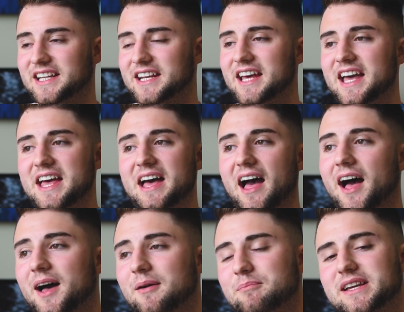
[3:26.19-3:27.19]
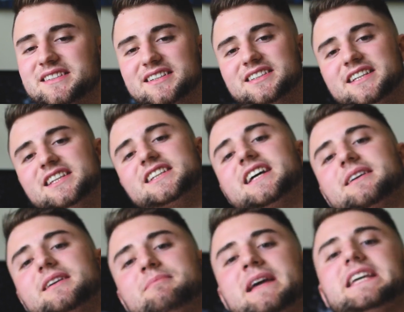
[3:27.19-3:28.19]
And um, basically they
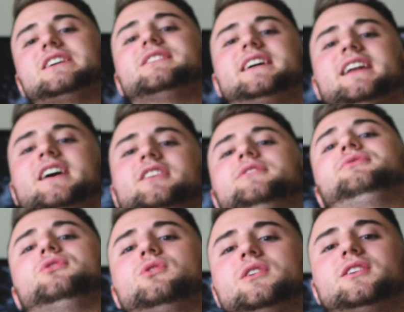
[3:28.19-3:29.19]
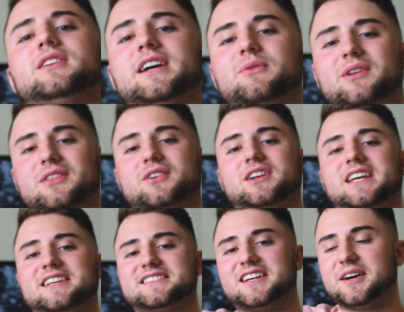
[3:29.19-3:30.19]
like make you lay down on the floor like with your
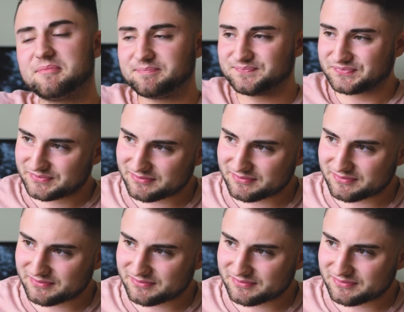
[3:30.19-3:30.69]
knees up,